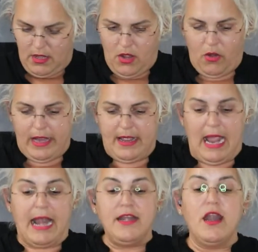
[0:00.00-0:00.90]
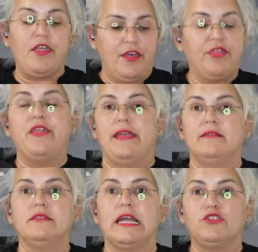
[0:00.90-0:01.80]
Okay, another
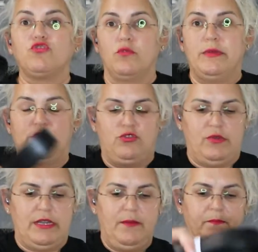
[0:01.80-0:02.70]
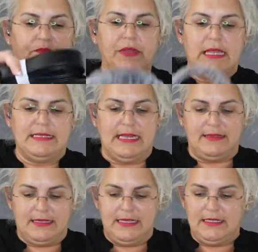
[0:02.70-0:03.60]
thing that drew me to it is
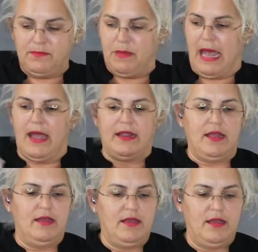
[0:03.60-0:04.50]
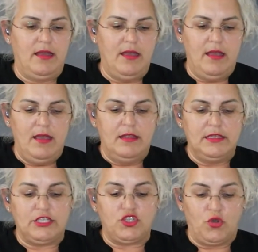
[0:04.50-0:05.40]
that this bag,
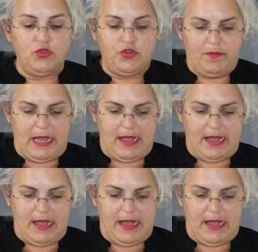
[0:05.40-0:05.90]
the shoulder